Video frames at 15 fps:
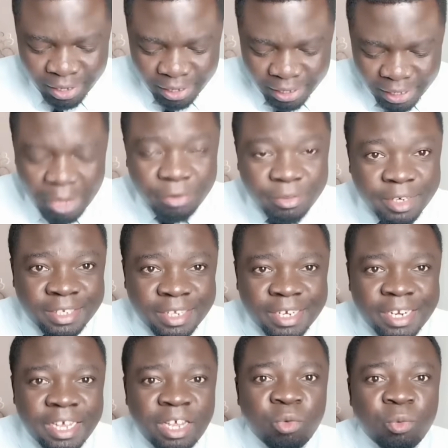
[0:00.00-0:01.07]
Now,
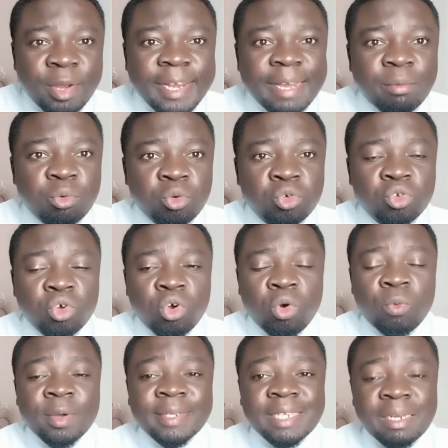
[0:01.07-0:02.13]
yesterday, William Ruto
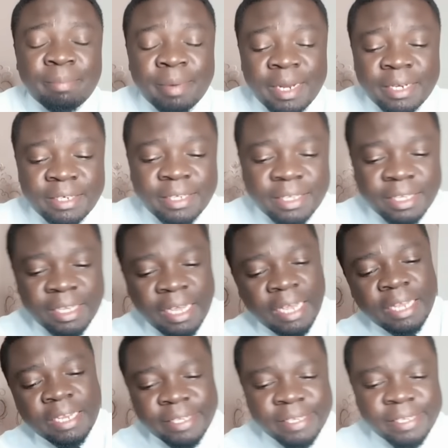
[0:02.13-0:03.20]
was celebrating
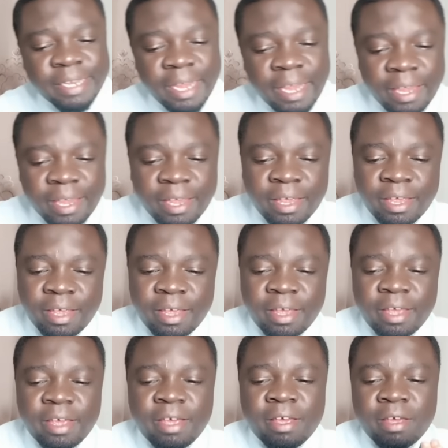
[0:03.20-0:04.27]
his
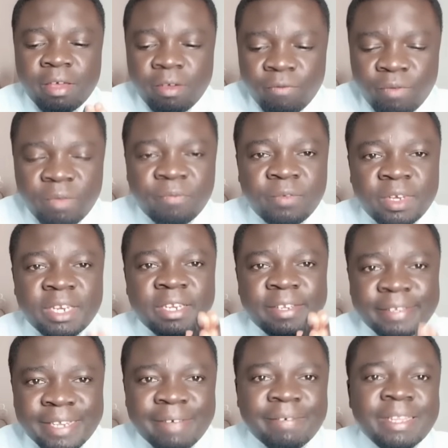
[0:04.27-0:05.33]

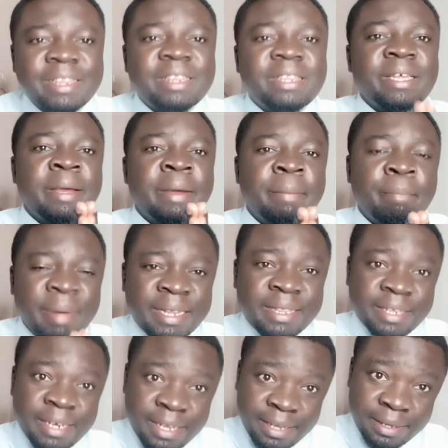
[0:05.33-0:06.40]
57th
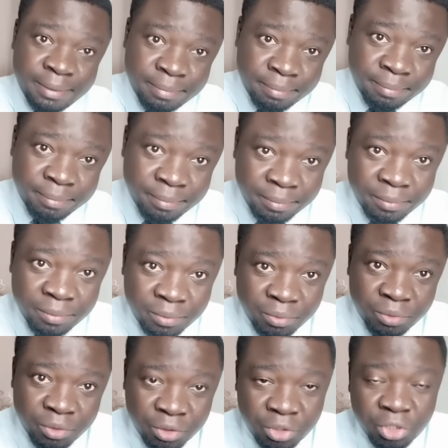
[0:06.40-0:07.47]
birthday.
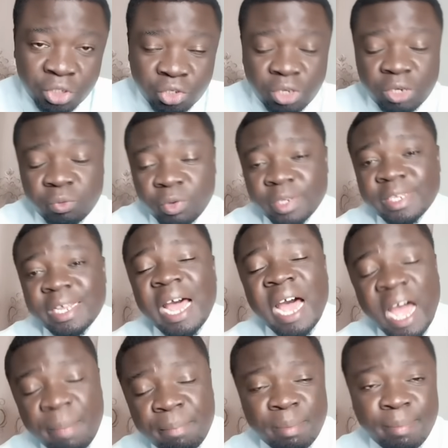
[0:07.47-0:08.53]
So it was a
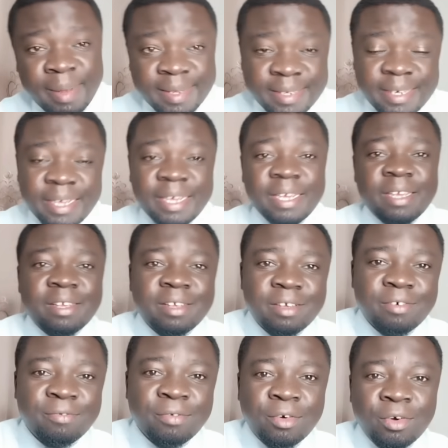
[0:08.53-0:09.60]
happy birthday
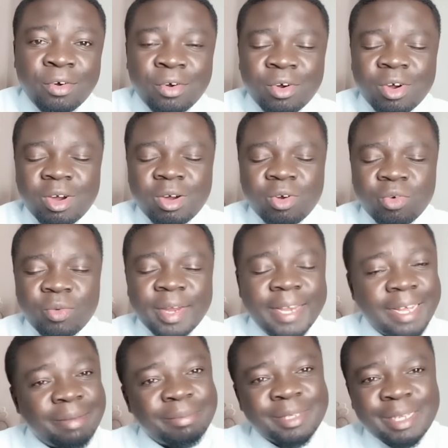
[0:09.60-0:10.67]
for
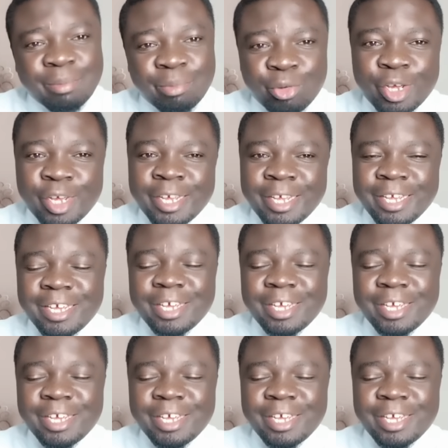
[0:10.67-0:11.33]
William Samoei